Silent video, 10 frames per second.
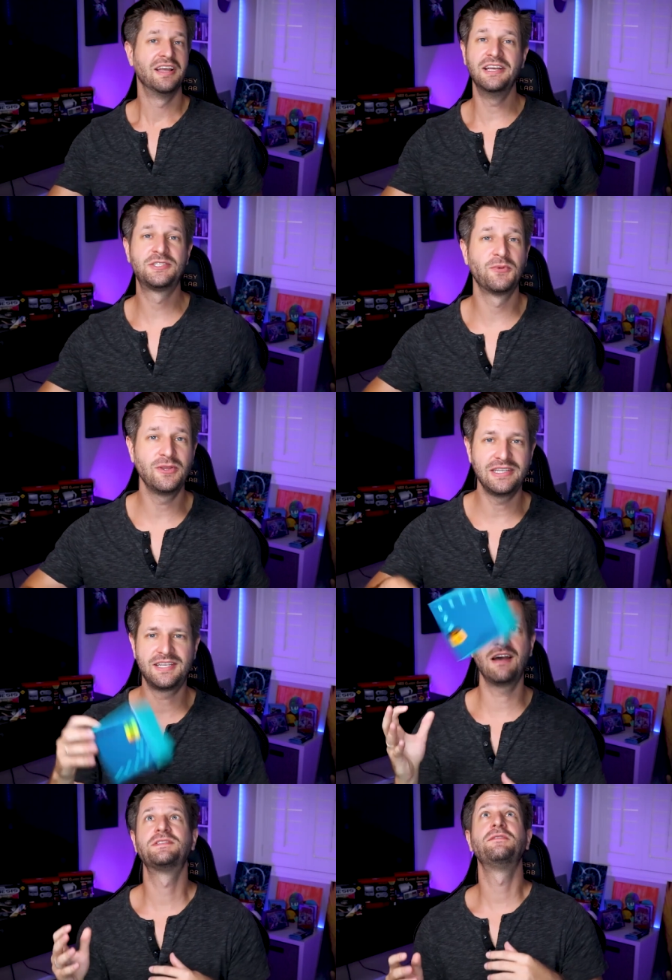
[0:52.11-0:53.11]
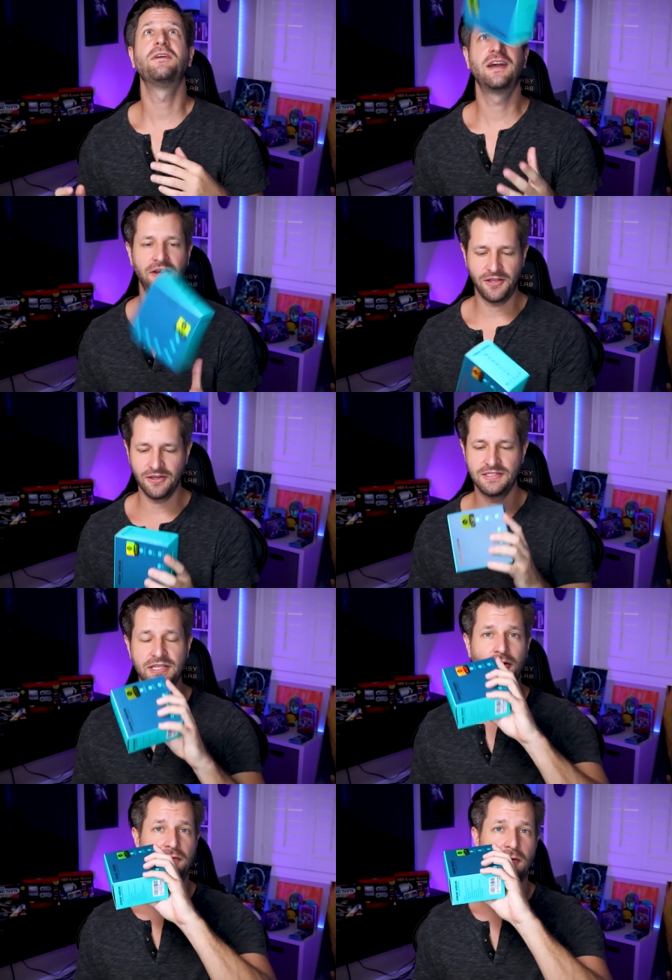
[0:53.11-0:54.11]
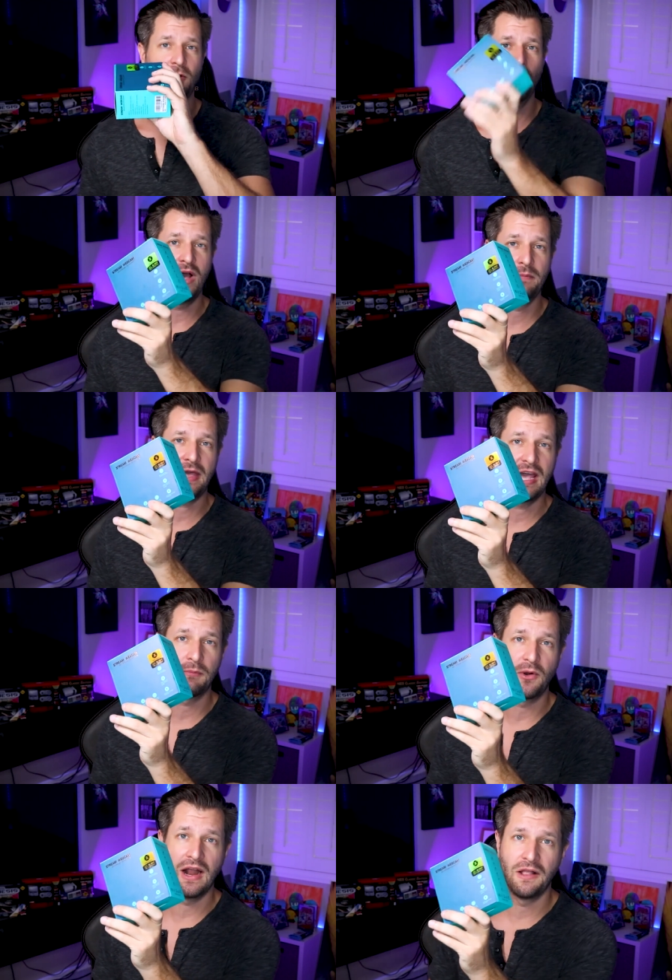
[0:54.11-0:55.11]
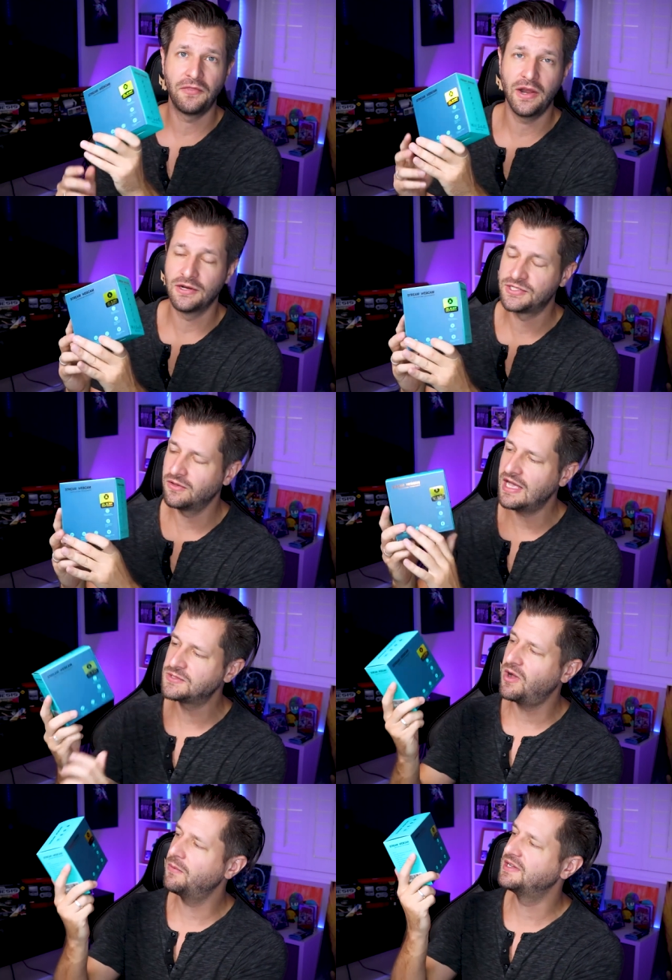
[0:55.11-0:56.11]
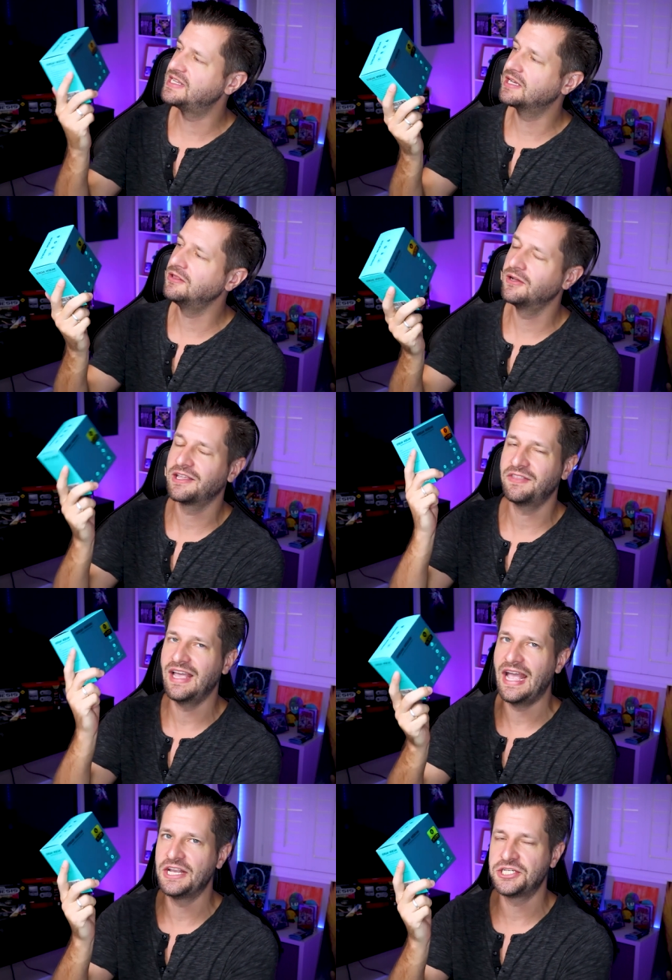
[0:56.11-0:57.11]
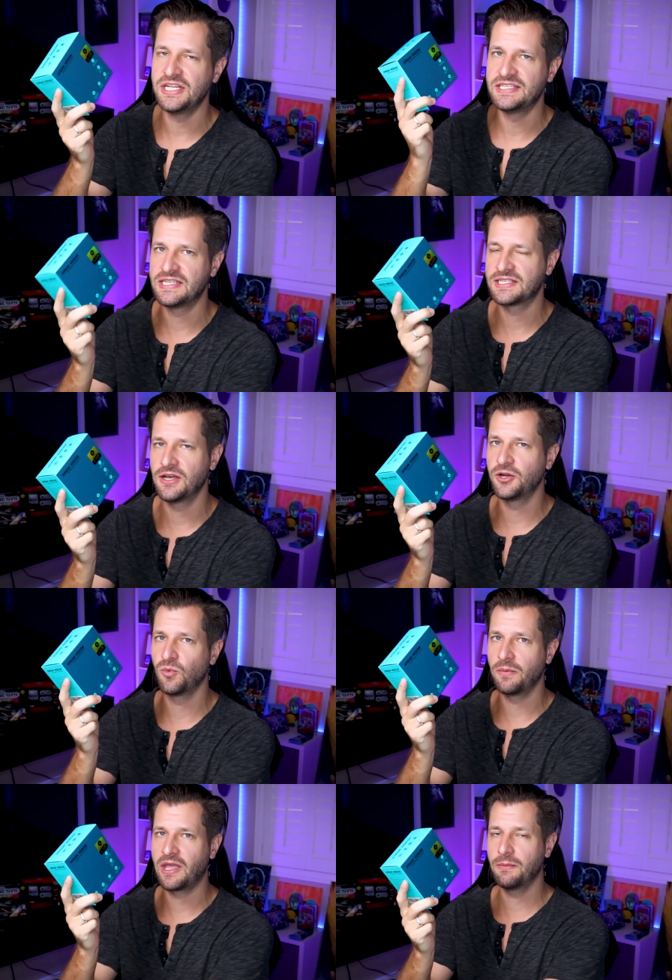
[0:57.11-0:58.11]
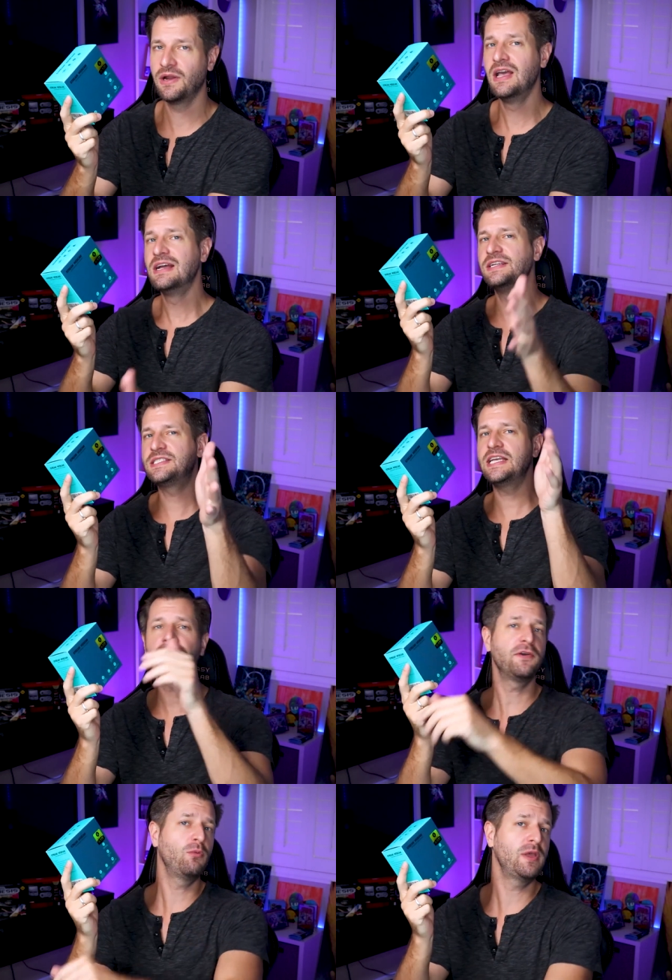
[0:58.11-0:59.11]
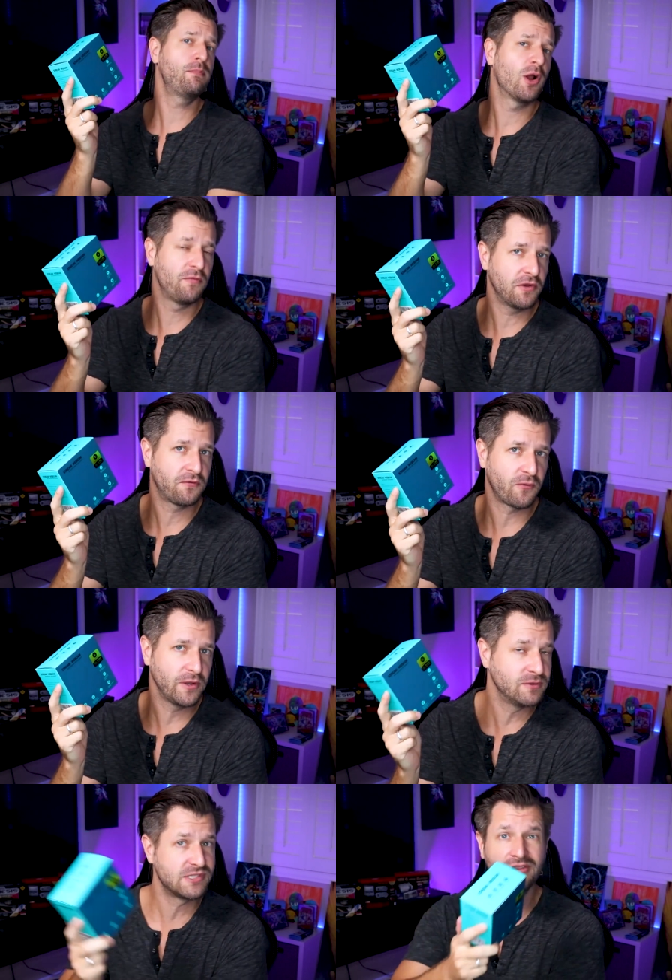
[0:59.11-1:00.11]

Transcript: It's really tough to find a good deal for a web camera out there, so that's why I want to take a look at the HD 600 web camera to see if it will be perfect for you.